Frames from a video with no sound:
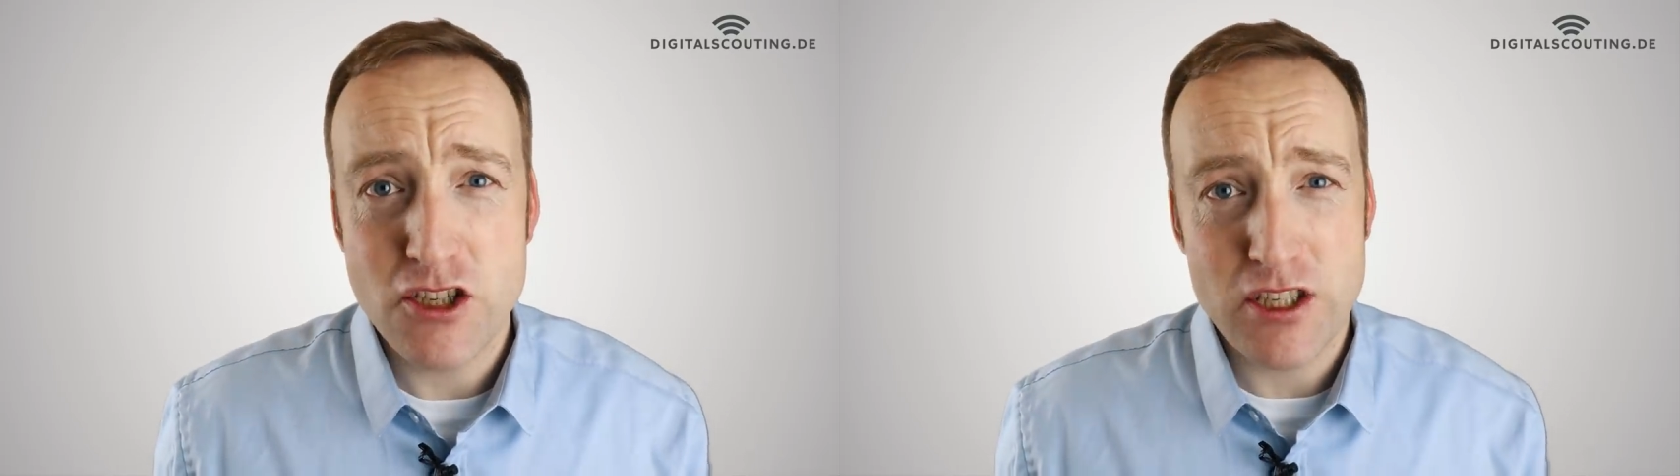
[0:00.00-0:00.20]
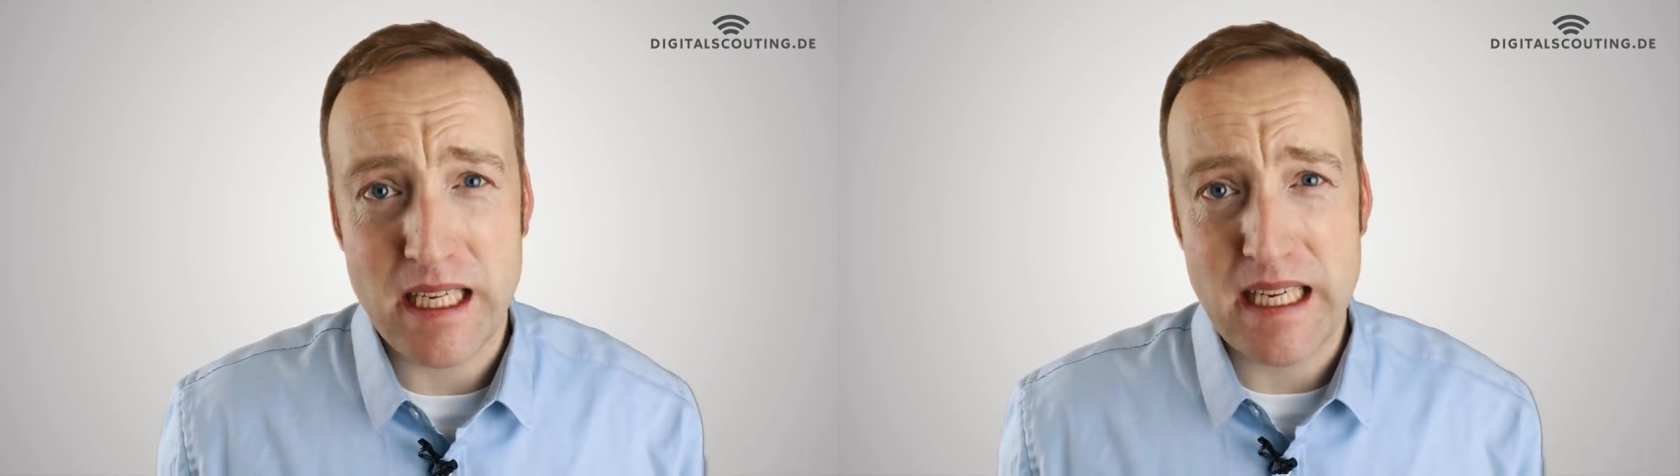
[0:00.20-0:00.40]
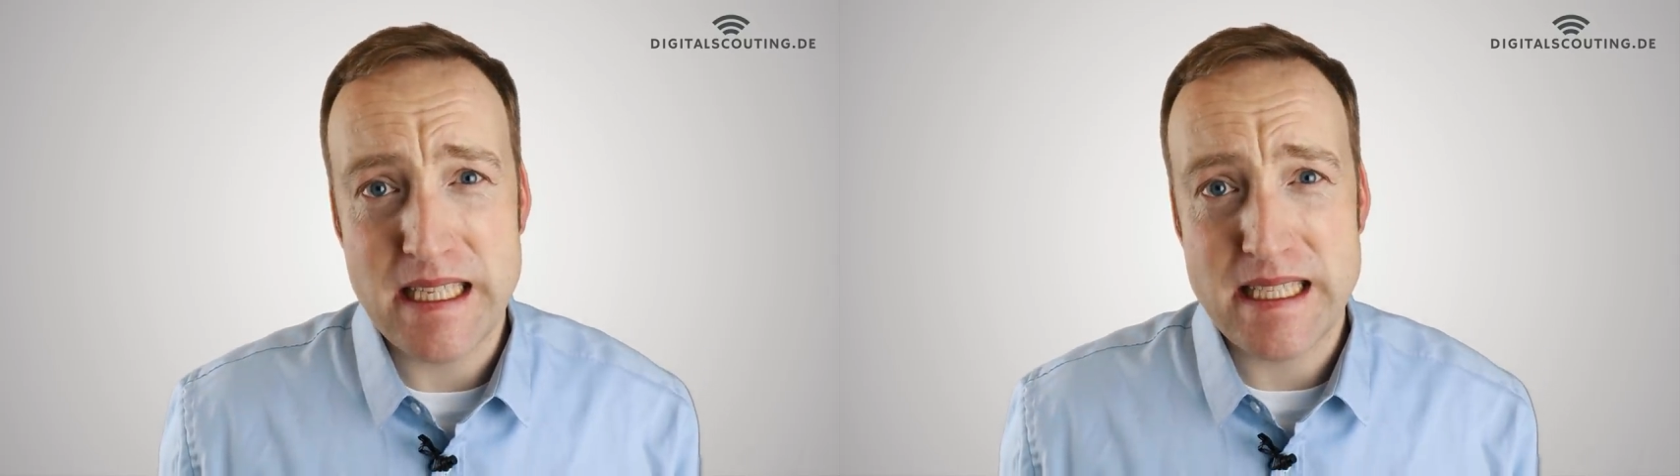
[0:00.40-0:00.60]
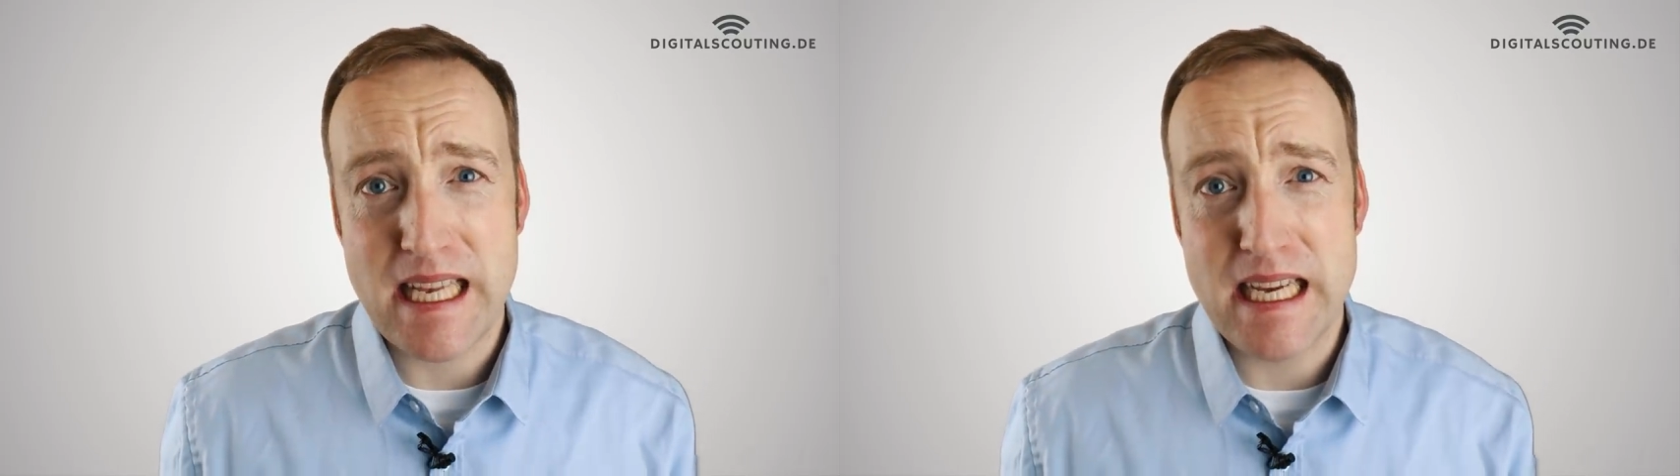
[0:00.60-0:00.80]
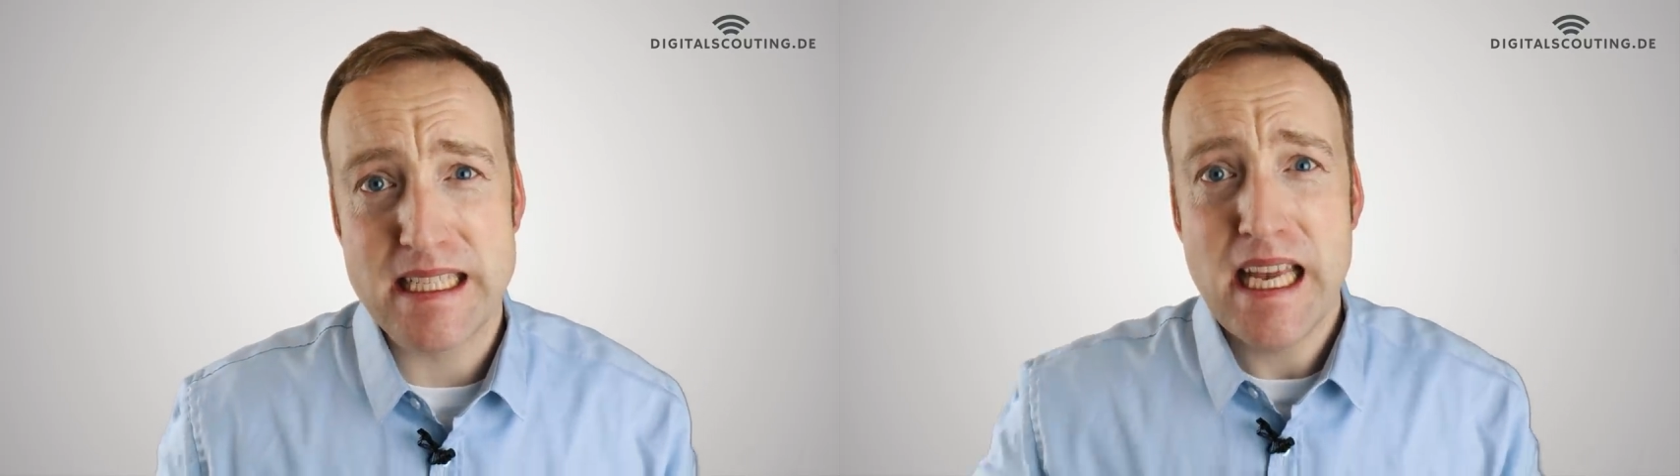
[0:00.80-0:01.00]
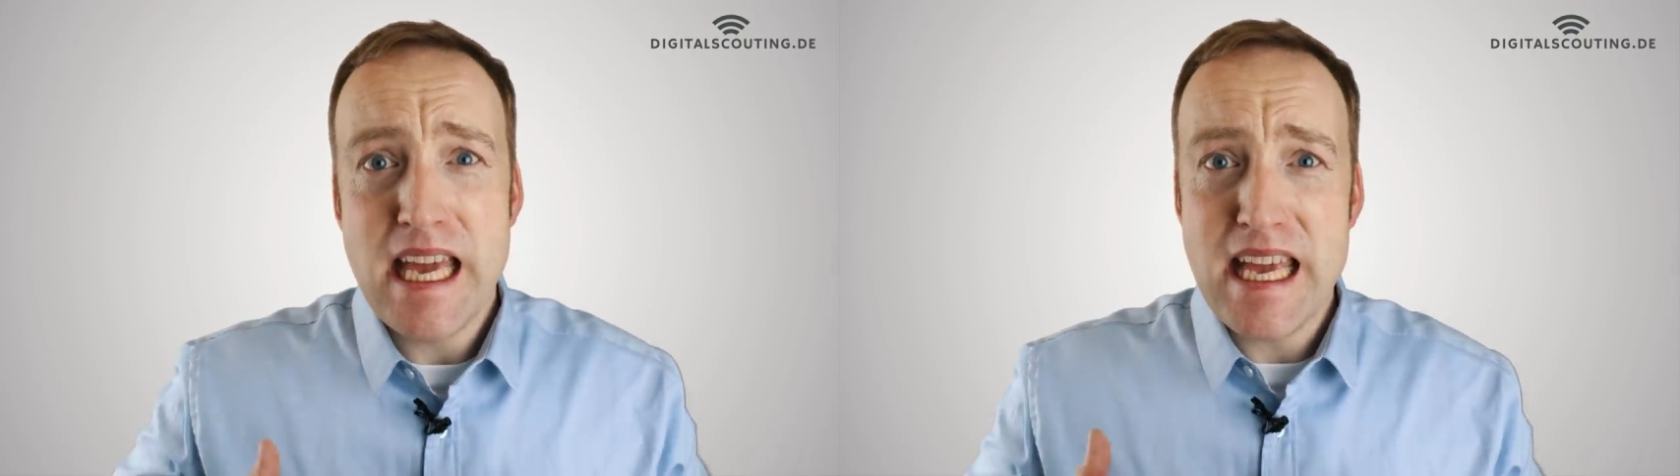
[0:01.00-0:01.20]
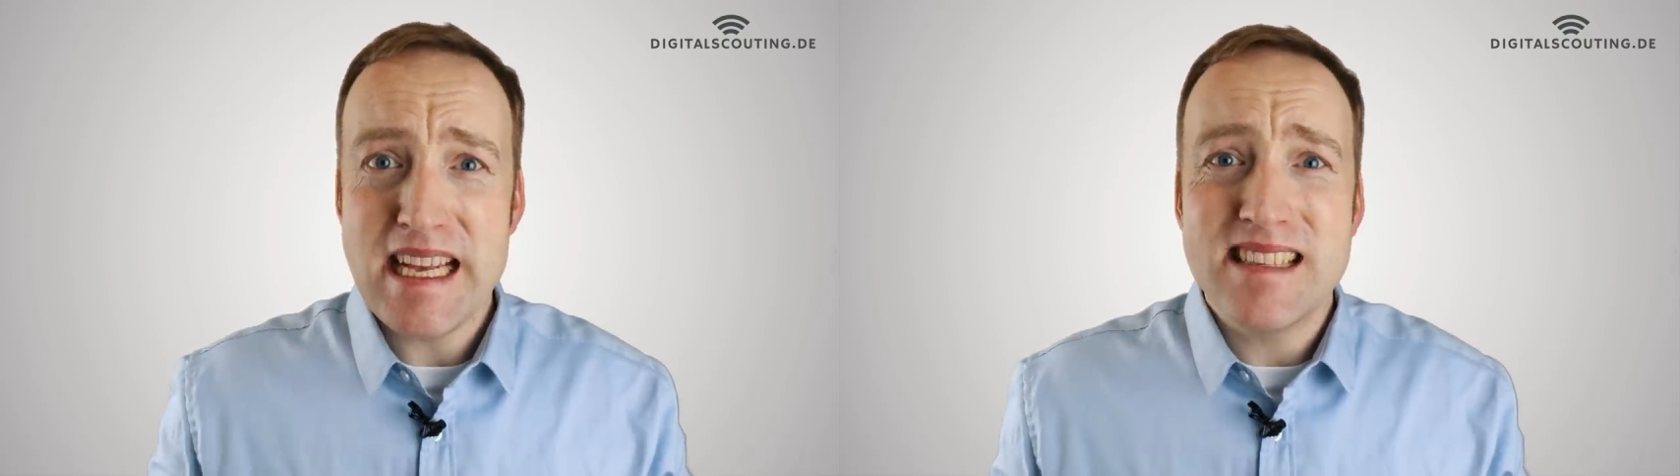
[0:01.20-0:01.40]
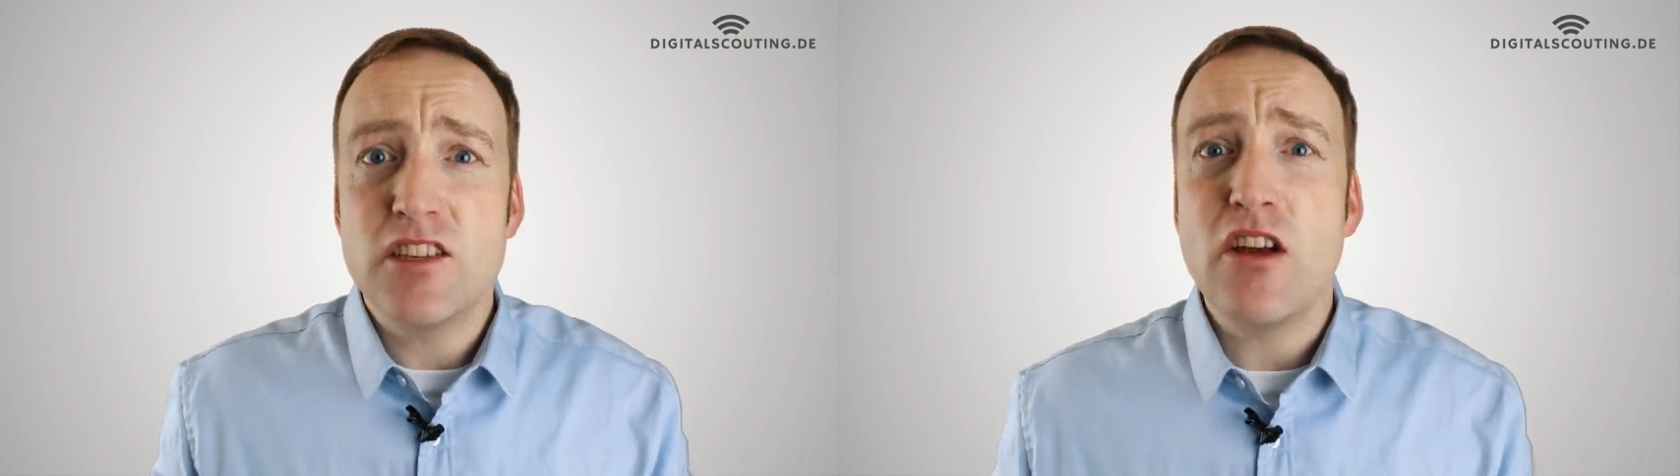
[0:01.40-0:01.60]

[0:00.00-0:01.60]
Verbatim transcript: Insurtech Insights is